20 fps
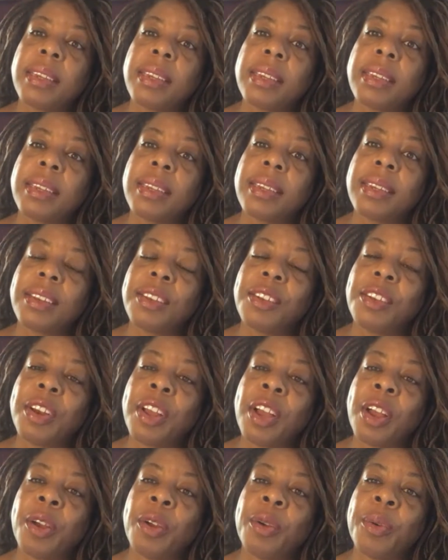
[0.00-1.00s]

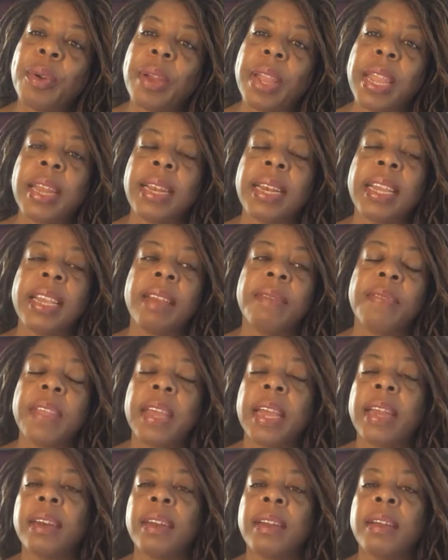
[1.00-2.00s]
quiet, give
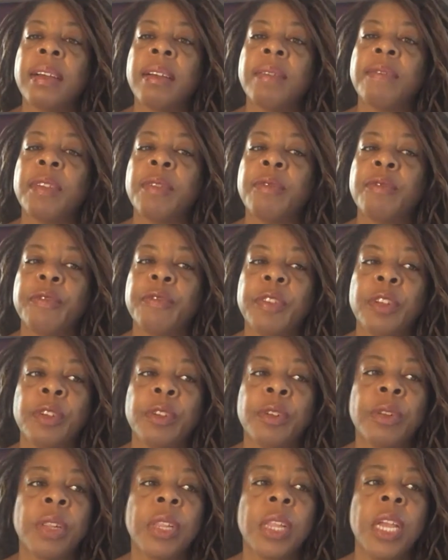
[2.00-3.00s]
that,
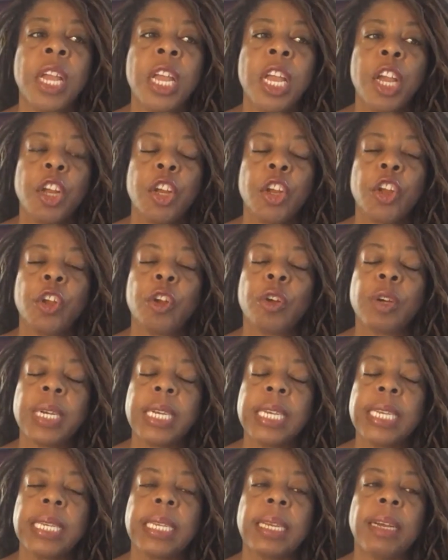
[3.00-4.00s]
fill
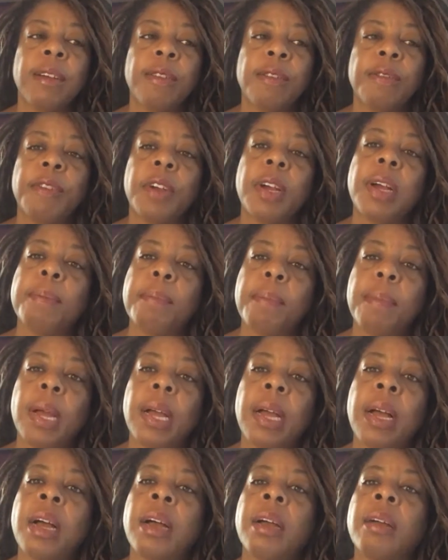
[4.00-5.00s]
yourself
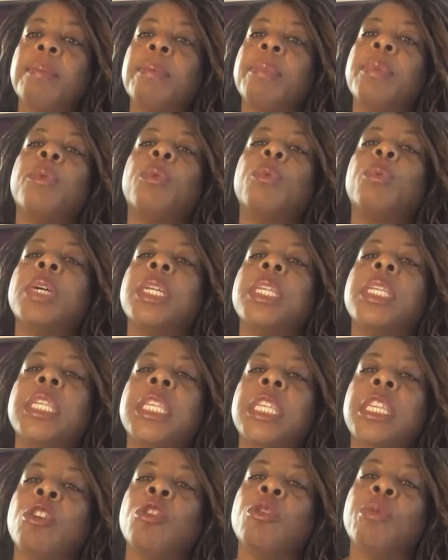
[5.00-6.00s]
up with
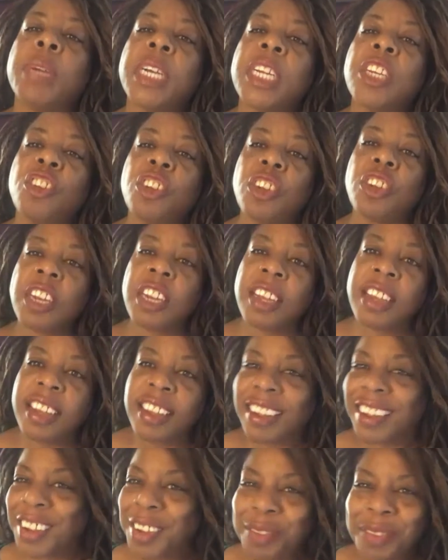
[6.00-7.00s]
so much
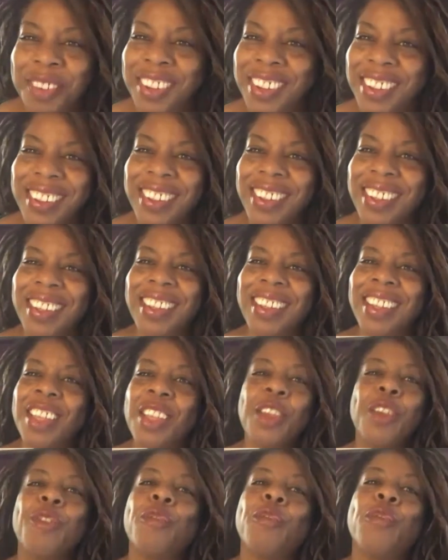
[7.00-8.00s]
love
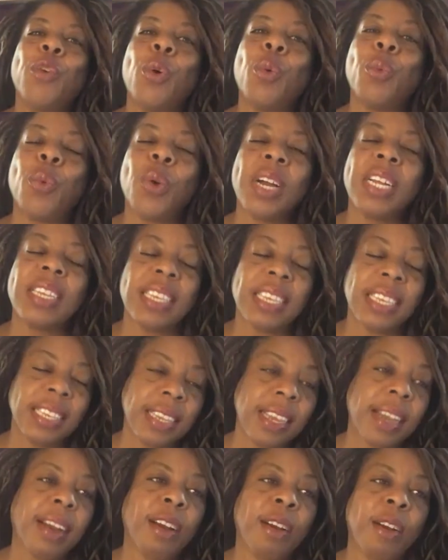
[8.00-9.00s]
for
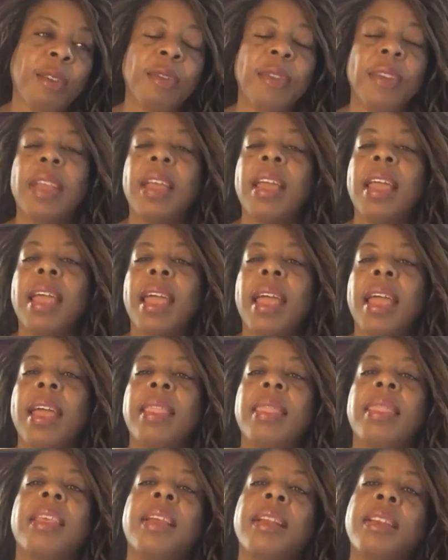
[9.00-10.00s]
oneself,
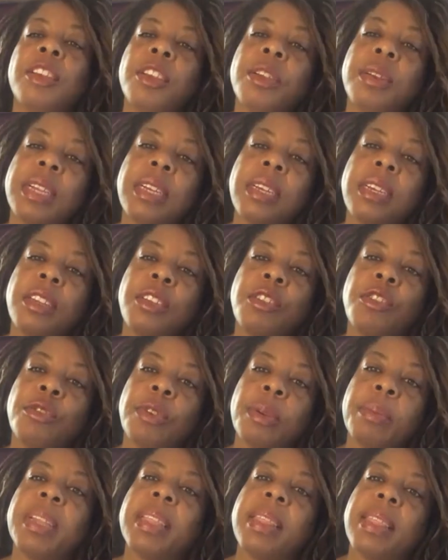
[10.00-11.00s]
and then you can
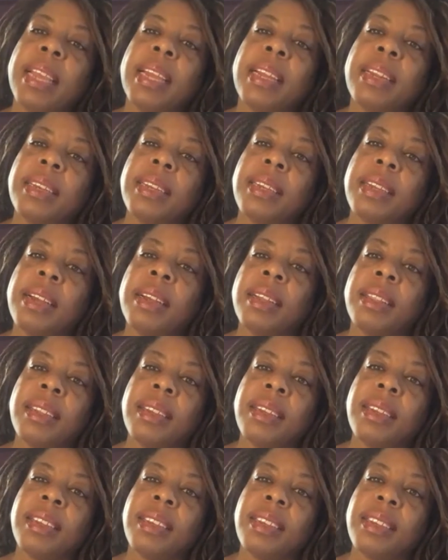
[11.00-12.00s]
distribute that to
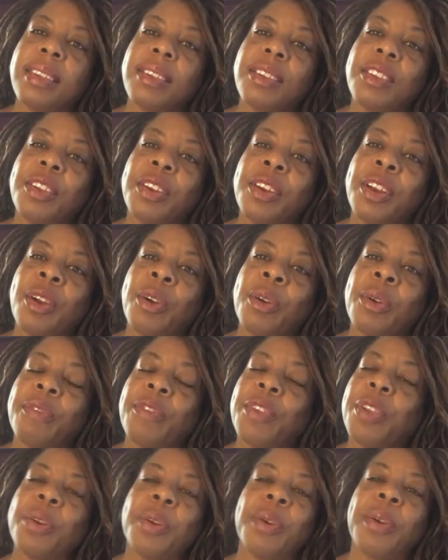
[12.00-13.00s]
others. If
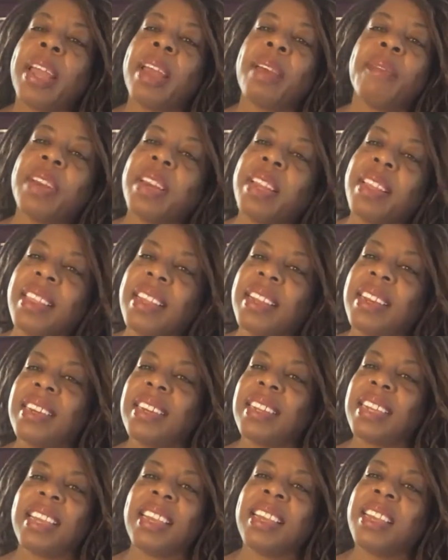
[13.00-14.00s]
you don't have anything
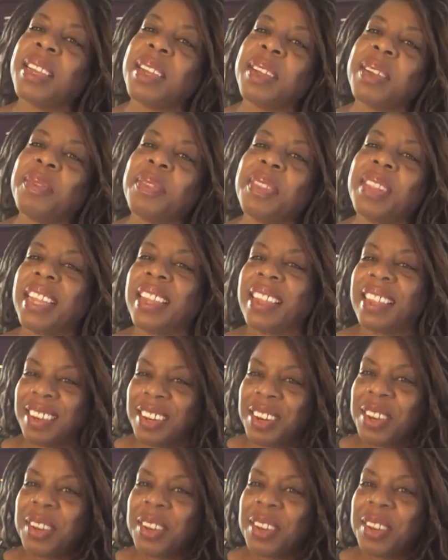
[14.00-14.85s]
to give, then